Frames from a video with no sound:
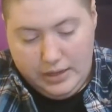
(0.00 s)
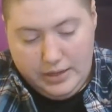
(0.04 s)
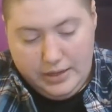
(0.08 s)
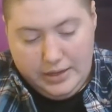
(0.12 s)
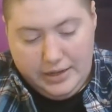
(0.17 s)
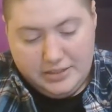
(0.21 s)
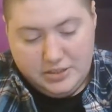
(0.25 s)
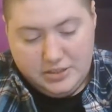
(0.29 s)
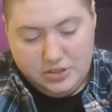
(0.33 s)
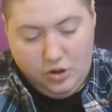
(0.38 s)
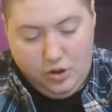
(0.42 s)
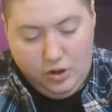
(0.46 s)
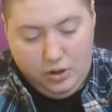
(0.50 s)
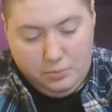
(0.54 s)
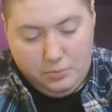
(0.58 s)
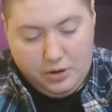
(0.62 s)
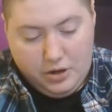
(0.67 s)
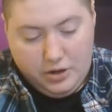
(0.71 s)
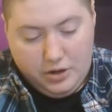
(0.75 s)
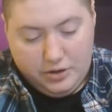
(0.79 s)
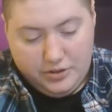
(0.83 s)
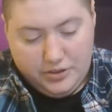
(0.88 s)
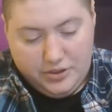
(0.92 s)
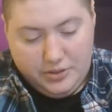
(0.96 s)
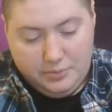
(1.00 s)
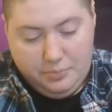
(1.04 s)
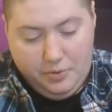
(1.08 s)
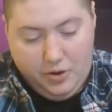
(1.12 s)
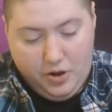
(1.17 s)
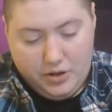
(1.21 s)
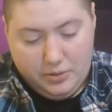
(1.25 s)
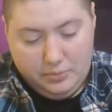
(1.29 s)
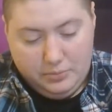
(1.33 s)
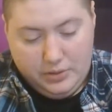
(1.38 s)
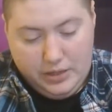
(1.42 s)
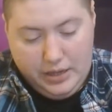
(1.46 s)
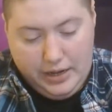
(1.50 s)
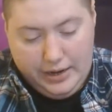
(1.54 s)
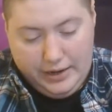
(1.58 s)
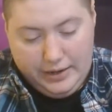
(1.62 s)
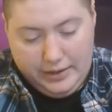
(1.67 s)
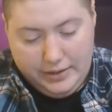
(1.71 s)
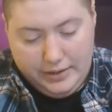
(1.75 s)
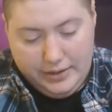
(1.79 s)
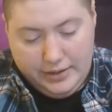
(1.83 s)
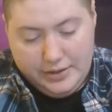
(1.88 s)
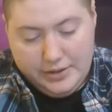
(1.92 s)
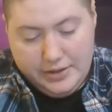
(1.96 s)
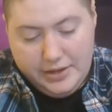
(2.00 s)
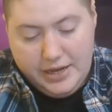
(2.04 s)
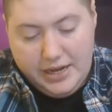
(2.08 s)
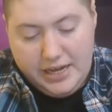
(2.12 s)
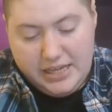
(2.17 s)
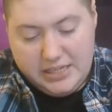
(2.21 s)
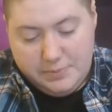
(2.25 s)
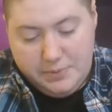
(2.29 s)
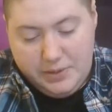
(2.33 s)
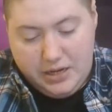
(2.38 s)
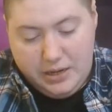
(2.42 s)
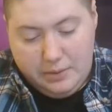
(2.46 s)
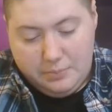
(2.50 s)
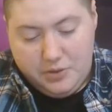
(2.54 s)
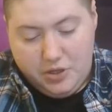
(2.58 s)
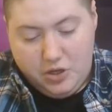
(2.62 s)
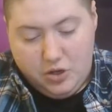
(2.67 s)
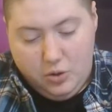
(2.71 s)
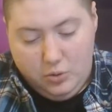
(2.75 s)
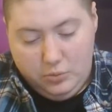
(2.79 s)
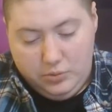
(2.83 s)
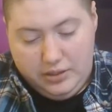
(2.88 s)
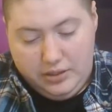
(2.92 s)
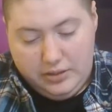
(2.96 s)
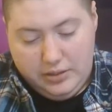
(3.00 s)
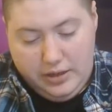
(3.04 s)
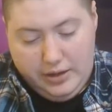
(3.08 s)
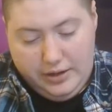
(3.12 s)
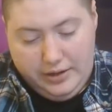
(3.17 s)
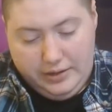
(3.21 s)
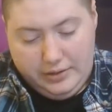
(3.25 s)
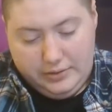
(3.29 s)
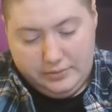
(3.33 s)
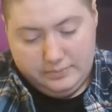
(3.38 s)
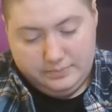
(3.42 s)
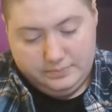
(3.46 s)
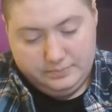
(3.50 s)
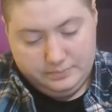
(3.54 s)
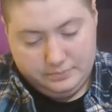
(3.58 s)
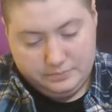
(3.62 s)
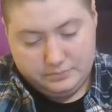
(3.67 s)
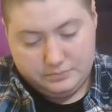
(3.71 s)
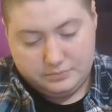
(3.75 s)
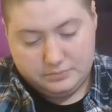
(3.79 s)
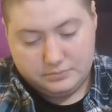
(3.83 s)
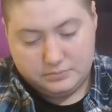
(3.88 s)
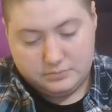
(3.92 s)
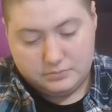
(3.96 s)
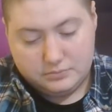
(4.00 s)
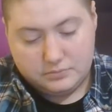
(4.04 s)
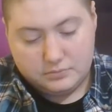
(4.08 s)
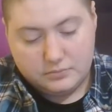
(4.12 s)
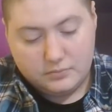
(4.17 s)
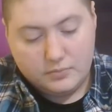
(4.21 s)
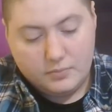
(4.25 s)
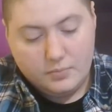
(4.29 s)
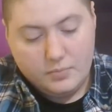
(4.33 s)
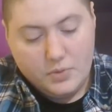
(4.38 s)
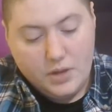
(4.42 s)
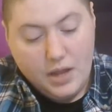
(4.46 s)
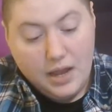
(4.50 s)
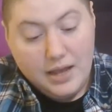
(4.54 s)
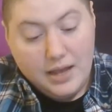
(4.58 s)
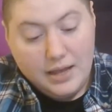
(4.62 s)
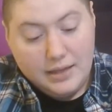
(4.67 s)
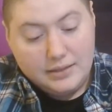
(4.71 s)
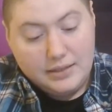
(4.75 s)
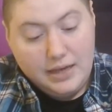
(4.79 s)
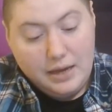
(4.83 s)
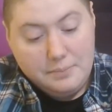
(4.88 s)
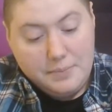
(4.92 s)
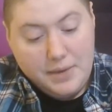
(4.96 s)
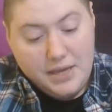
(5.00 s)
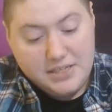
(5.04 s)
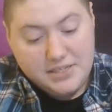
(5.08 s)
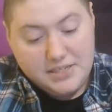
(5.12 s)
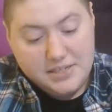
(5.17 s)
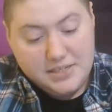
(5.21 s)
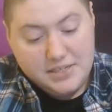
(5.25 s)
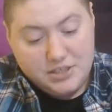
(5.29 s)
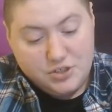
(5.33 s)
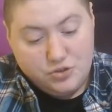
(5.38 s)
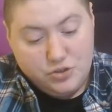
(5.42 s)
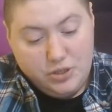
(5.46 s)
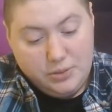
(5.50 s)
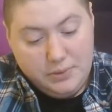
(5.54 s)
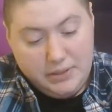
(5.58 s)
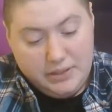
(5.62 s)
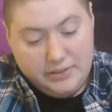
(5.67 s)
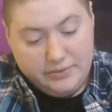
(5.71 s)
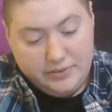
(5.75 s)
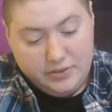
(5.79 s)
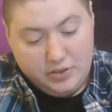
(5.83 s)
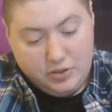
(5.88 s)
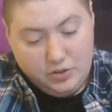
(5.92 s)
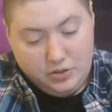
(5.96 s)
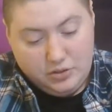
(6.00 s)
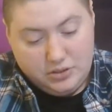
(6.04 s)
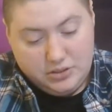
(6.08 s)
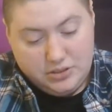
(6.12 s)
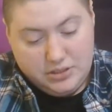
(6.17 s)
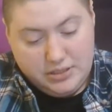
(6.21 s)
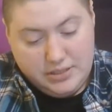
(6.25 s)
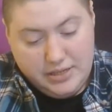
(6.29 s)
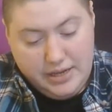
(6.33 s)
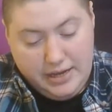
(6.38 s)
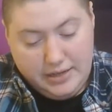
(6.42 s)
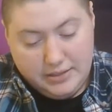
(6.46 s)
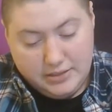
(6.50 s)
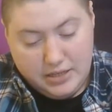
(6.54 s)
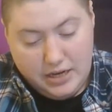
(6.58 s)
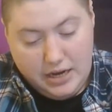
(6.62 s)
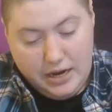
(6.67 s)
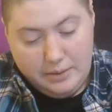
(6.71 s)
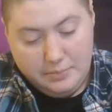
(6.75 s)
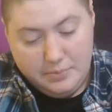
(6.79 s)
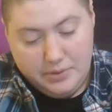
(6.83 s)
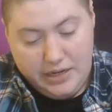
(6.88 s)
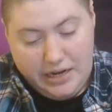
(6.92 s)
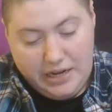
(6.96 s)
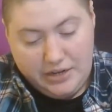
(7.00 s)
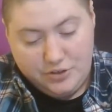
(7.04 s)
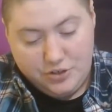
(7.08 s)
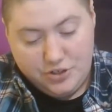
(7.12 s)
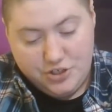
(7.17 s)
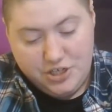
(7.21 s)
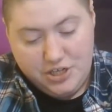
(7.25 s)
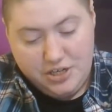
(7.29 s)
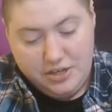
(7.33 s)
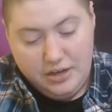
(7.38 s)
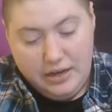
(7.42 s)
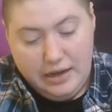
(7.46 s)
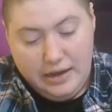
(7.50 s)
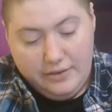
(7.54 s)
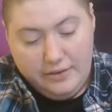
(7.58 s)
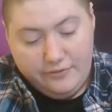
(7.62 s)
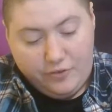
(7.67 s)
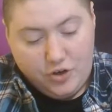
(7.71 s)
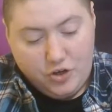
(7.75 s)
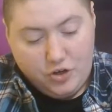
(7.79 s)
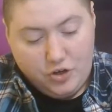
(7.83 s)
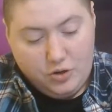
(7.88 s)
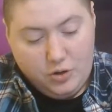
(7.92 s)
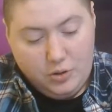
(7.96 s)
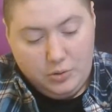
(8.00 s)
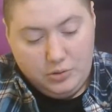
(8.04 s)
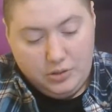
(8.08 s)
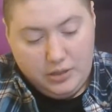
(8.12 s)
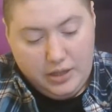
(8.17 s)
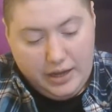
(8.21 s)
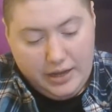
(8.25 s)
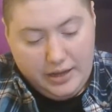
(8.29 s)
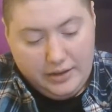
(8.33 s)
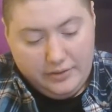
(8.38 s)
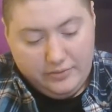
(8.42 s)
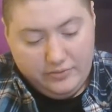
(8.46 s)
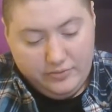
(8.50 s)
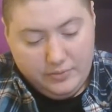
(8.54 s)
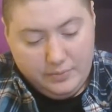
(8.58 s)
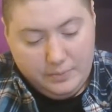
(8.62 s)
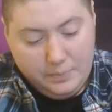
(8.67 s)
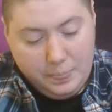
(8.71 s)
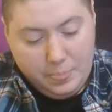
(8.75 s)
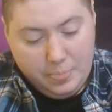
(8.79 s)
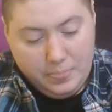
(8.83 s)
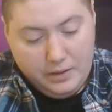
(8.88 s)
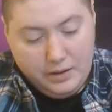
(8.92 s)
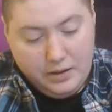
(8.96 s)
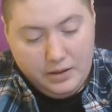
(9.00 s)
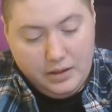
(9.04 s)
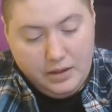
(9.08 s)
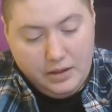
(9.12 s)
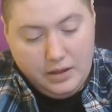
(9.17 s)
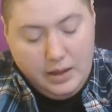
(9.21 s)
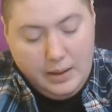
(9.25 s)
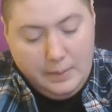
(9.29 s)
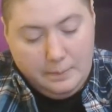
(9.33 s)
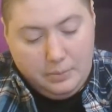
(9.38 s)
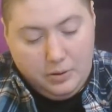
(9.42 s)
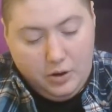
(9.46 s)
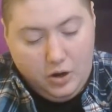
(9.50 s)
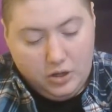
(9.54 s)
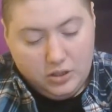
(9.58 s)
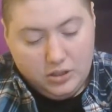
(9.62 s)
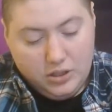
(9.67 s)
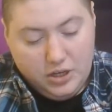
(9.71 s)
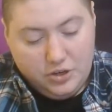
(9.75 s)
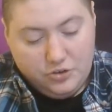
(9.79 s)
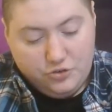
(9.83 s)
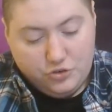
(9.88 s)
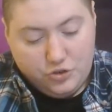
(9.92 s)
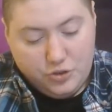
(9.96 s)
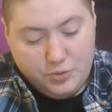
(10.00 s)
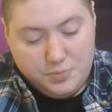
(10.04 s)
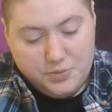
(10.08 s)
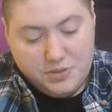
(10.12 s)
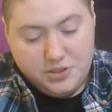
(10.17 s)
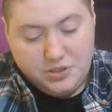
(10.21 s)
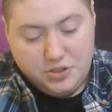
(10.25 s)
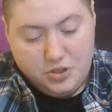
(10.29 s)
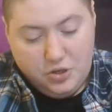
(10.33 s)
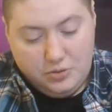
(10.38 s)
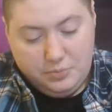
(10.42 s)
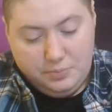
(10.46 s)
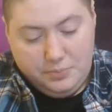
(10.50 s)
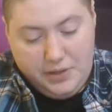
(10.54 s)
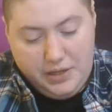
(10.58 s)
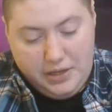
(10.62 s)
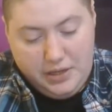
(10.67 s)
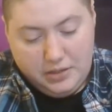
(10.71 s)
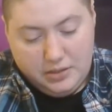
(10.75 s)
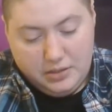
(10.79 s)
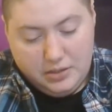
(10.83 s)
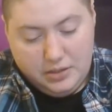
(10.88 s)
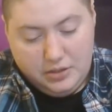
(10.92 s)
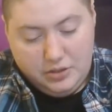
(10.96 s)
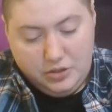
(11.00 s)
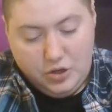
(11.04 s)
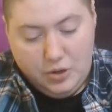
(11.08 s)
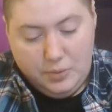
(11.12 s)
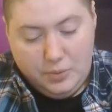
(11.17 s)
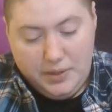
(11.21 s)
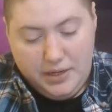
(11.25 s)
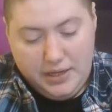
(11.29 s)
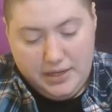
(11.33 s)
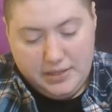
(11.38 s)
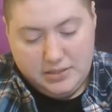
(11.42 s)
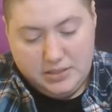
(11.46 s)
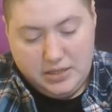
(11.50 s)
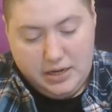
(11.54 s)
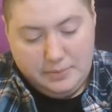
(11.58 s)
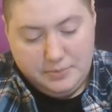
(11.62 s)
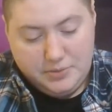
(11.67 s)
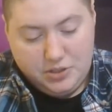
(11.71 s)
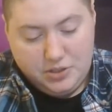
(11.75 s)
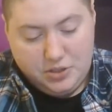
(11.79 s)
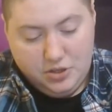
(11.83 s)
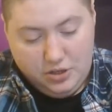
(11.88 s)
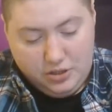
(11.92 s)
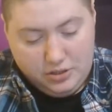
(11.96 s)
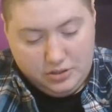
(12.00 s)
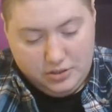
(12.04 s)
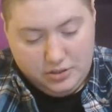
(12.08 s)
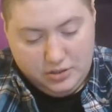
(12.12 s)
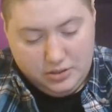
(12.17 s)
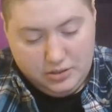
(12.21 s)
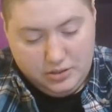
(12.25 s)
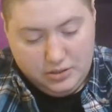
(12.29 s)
Its hallmark, the bottom line, has become the only line. That makes it extremely difficult to take time and energy for your own life. Potluck groups don't meet. Nobody has time to cook.